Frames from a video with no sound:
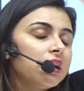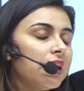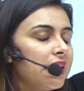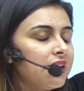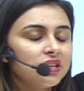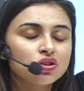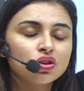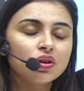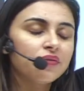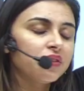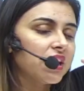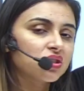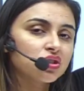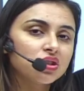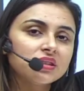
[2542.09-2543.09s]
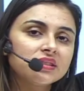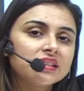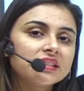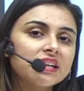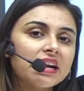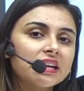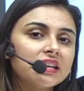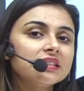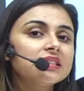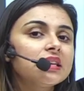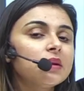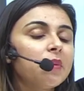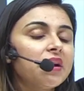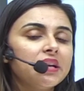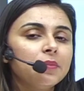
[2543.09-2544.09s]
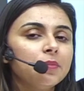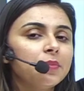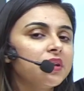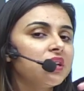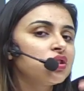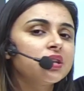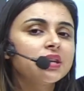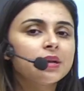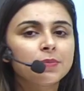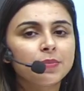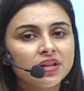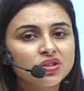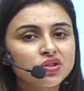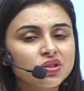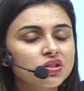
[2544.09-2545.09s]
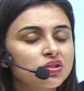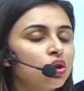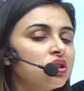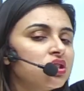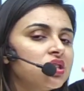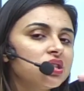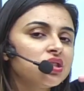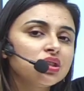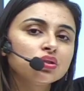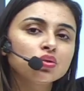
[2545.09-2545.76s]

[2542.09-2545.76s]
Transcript: and nature of reaction is exactly same, and temperature temperature is not changing,